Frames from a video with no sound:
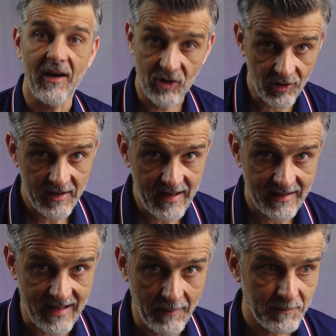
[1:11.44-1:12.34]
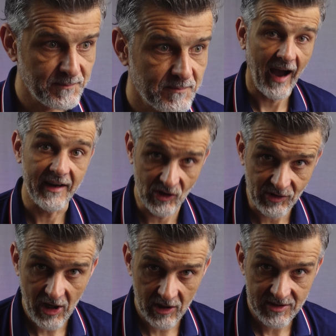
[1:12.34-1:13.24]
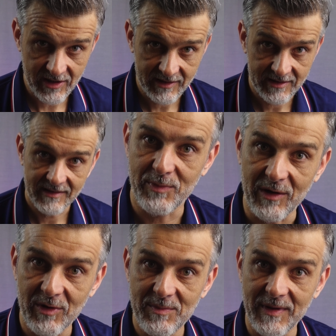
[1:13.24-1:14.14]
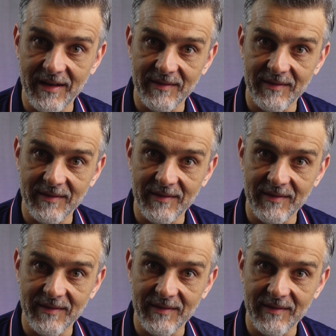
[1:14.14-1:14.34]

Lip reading: I've got the data, I know the answers, bear with me.